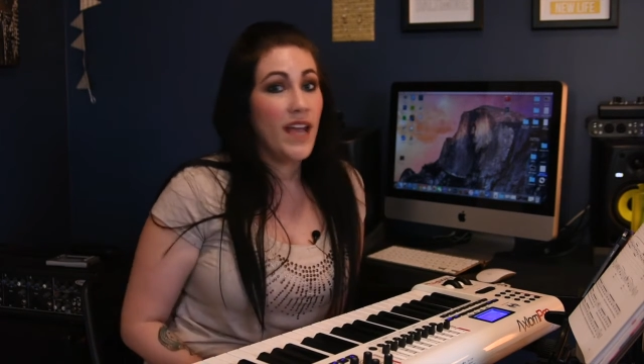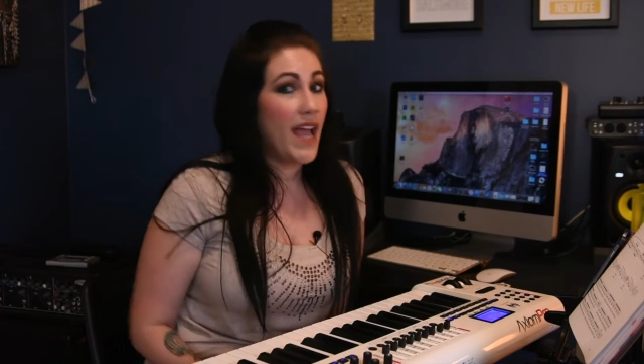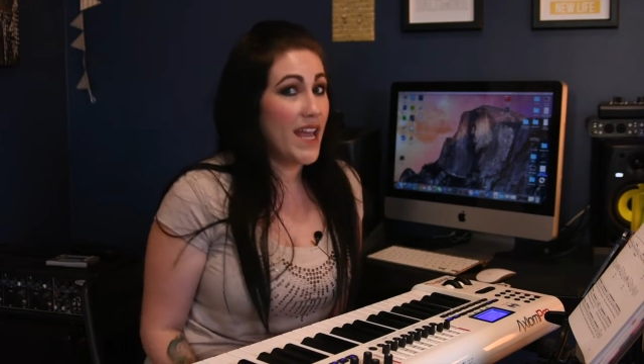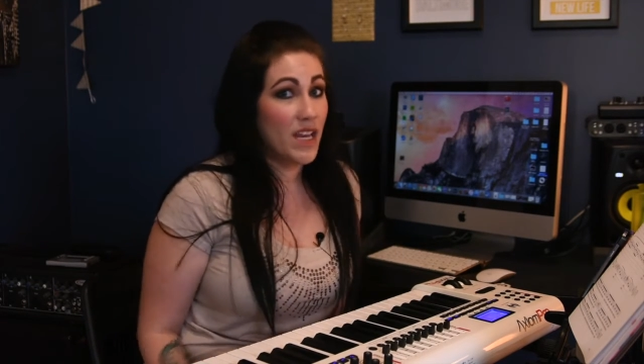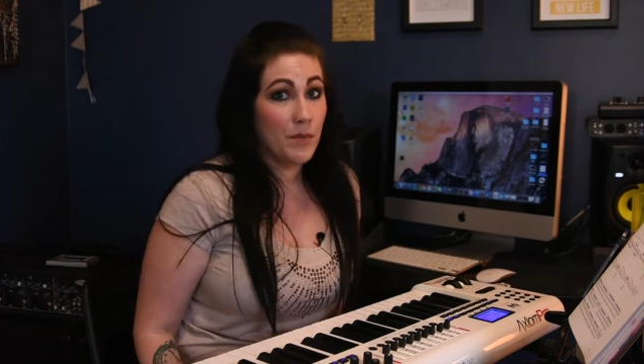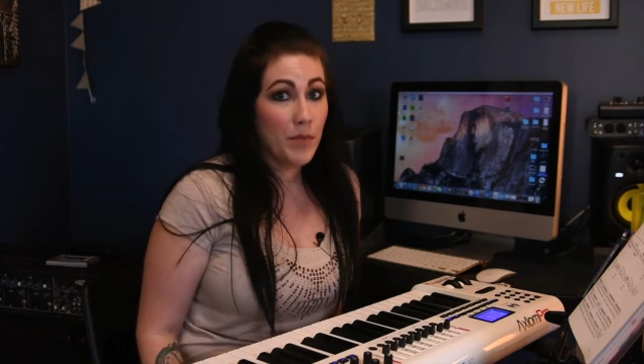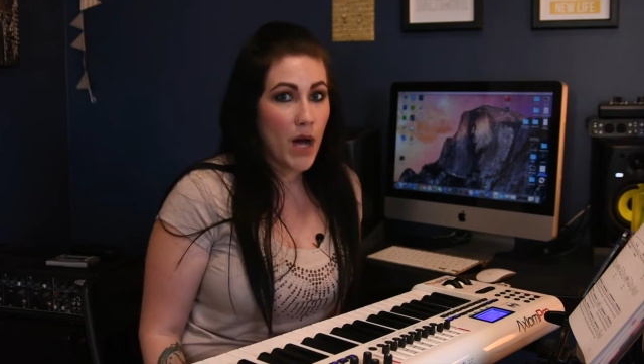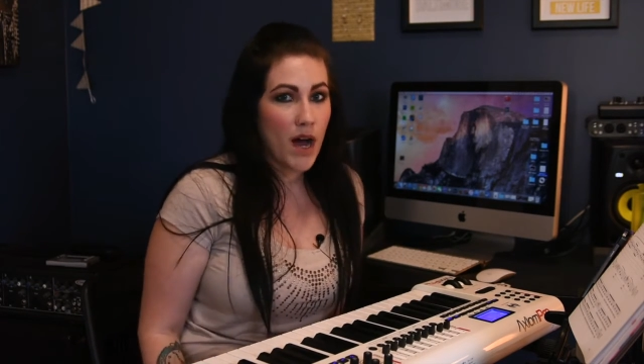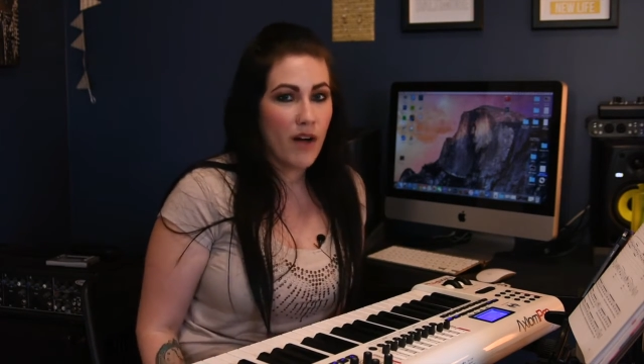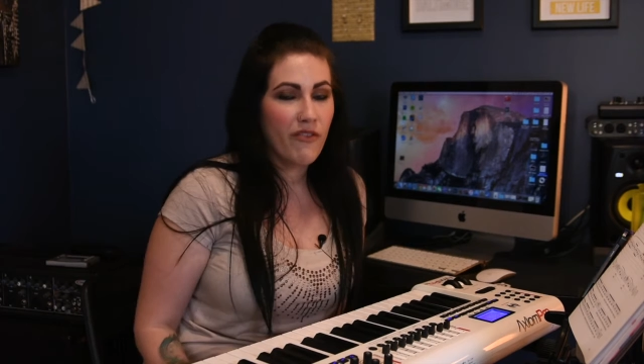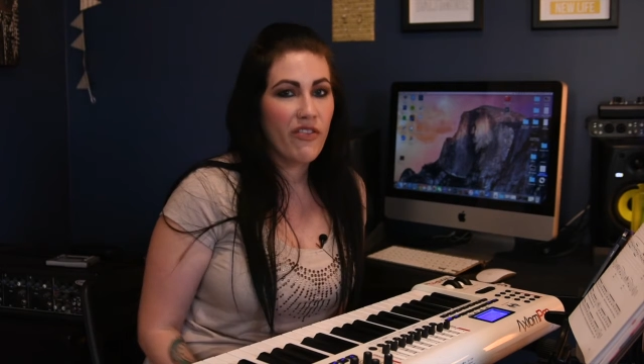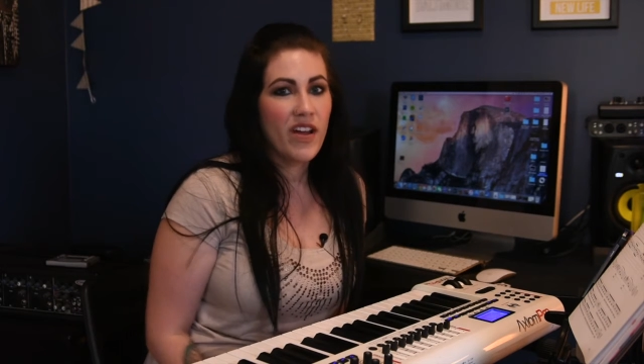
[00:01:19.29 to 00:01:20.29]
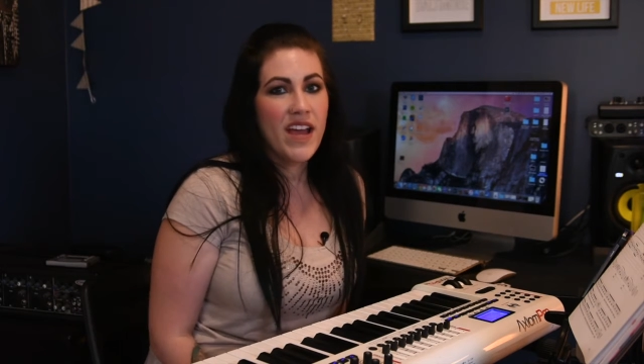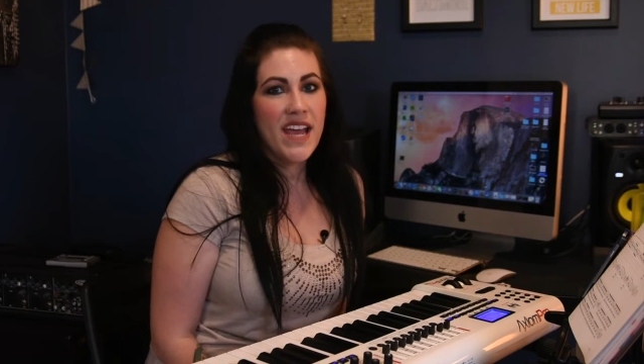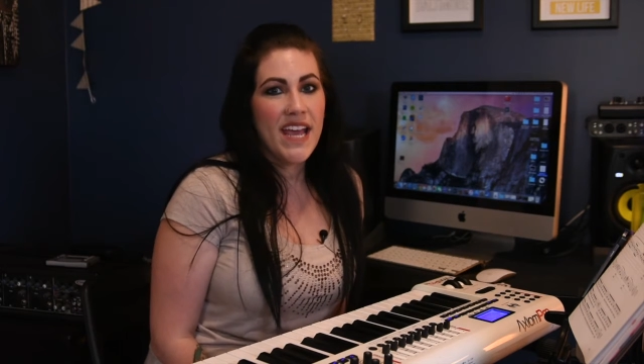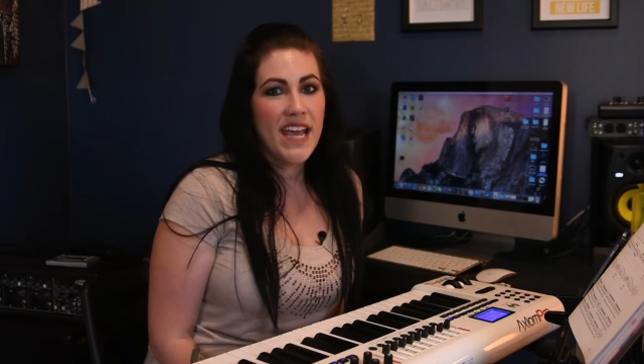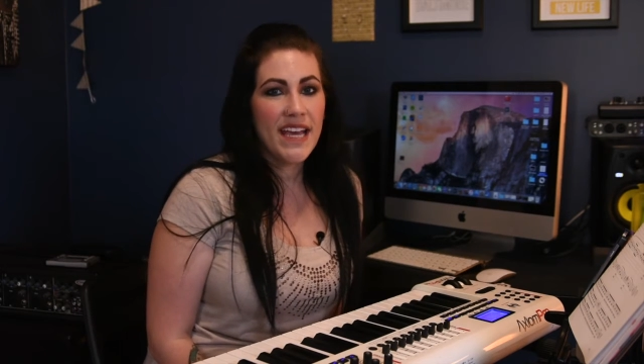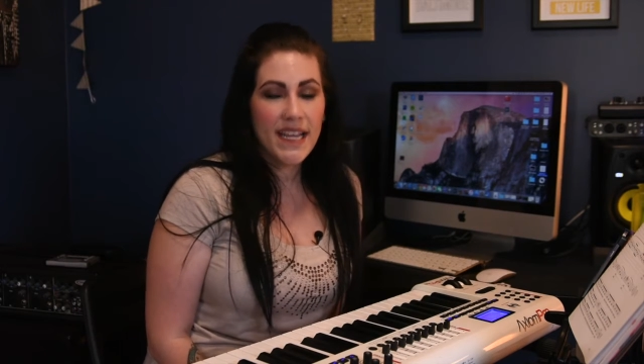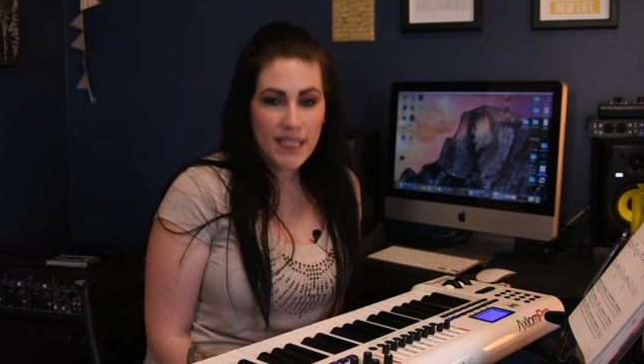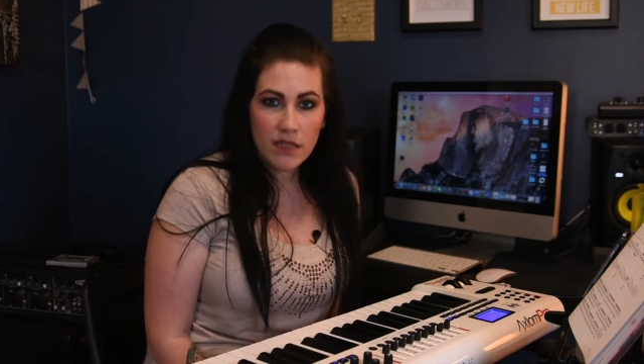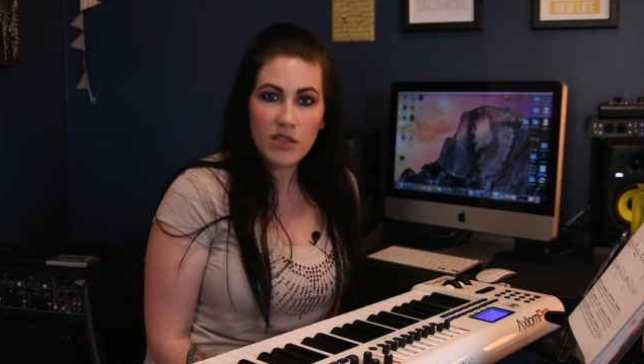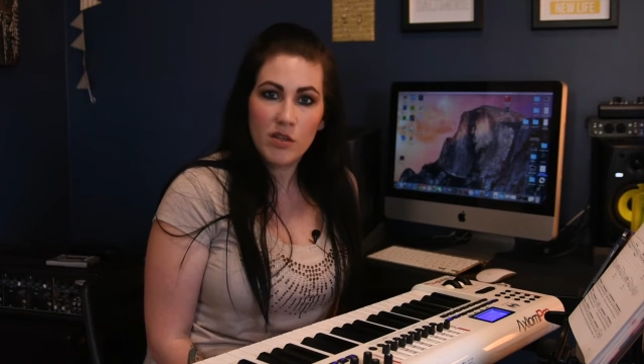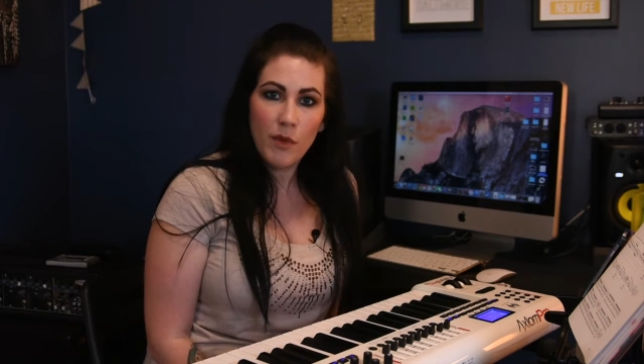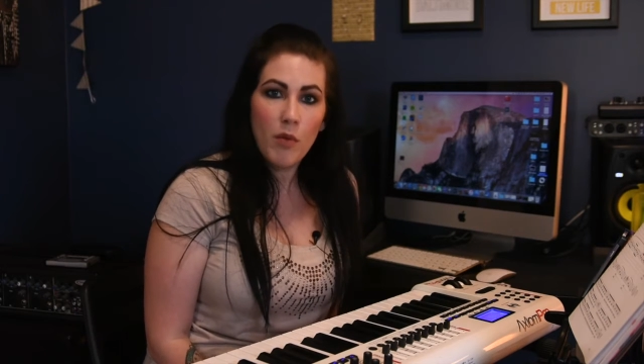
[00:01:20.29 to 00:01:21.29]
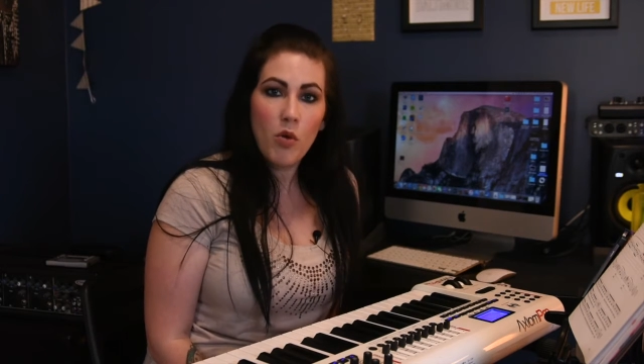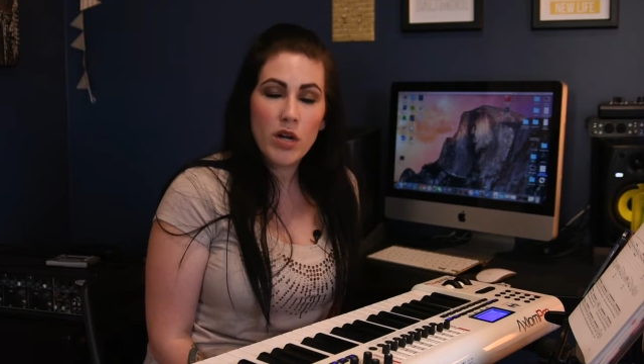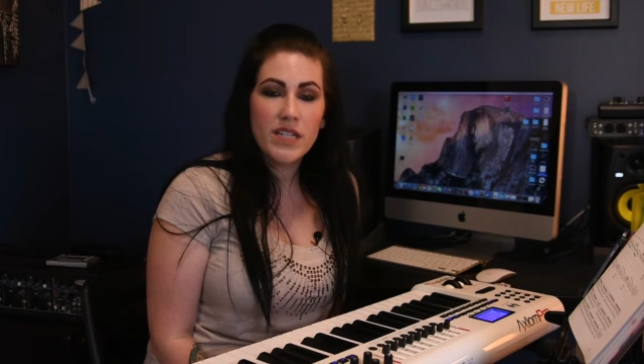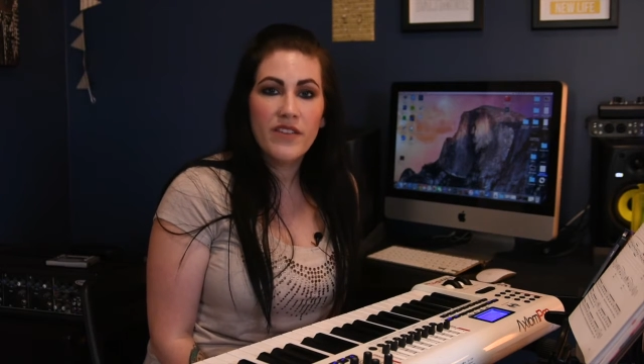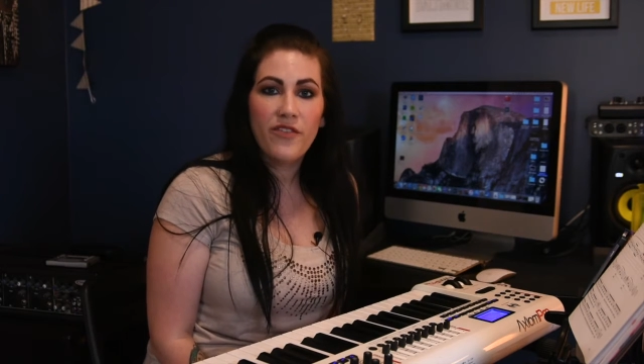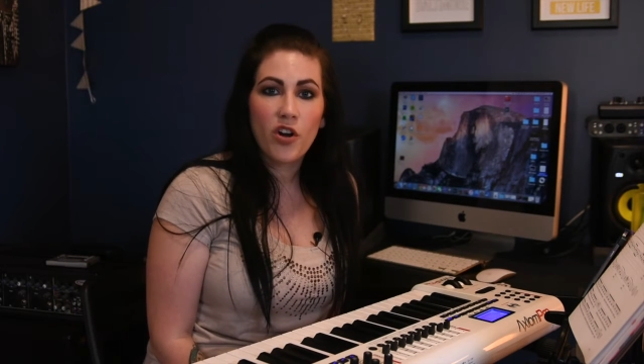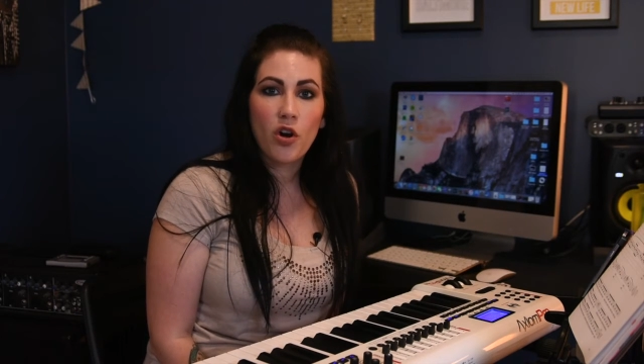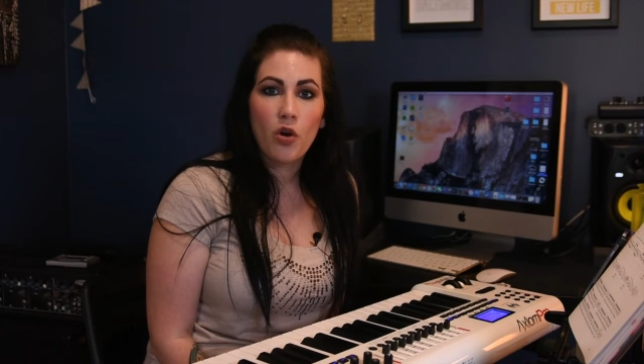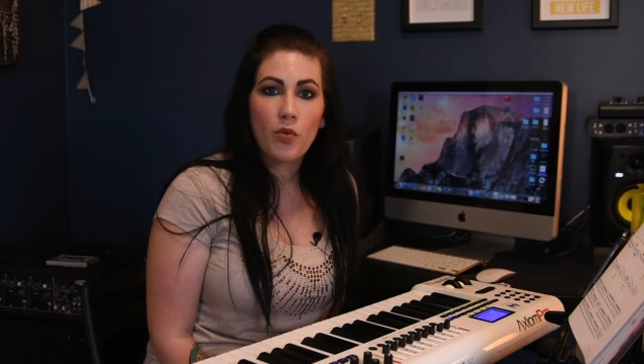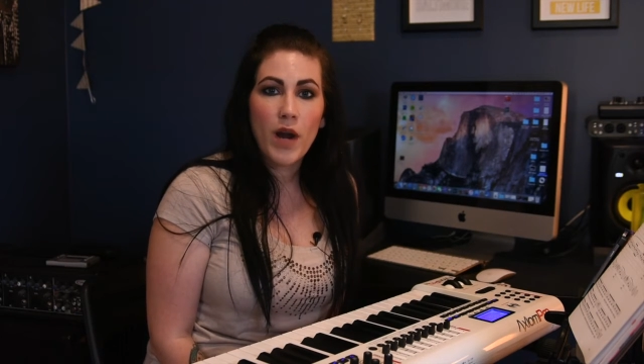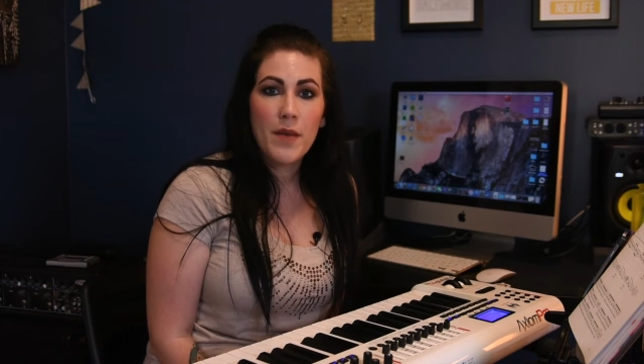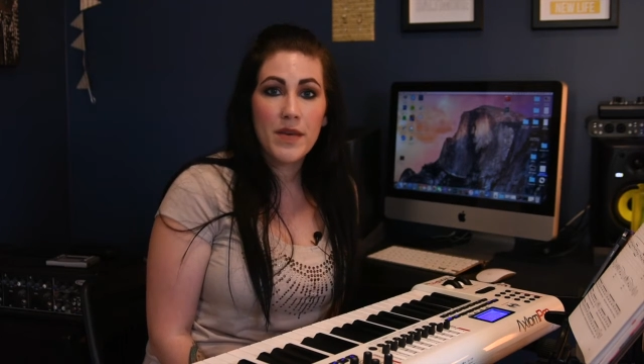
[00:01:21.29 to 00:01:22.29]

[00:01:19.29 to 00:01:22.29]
and above, it gets a little bit more difficult, right?